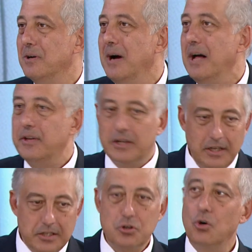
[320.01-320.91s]
And the
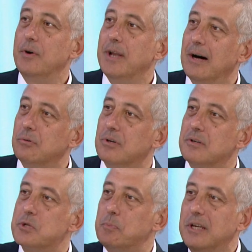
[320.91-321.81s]
kids going out
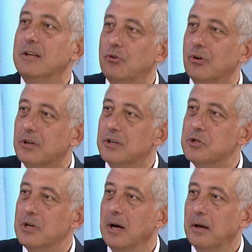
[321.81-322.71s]
speaking Turkish,
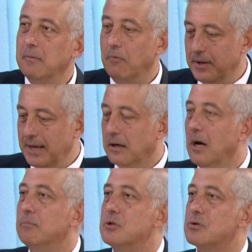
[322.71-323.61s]
when they come
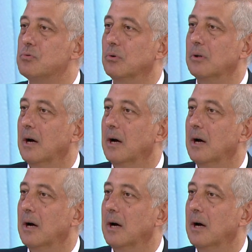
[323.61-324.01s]
to school,